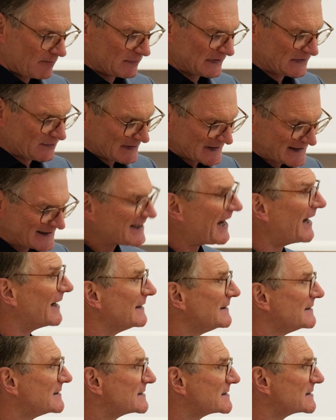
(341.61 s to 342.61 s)
between
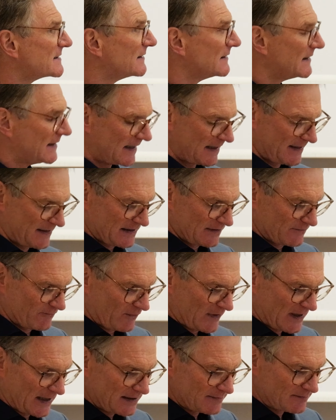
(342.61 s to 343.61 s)
science and the
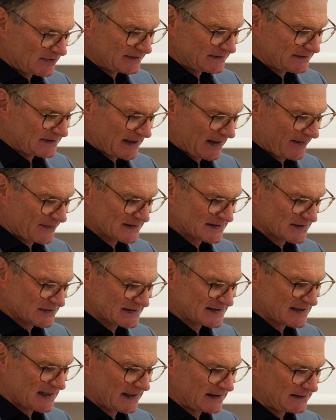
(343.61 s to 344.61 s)
environment and the
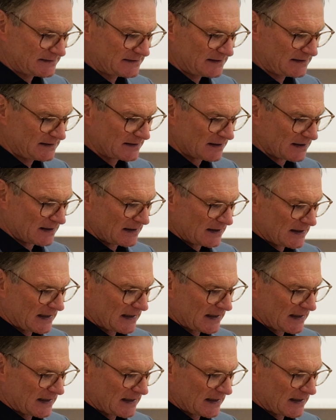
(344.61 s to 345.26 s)
society,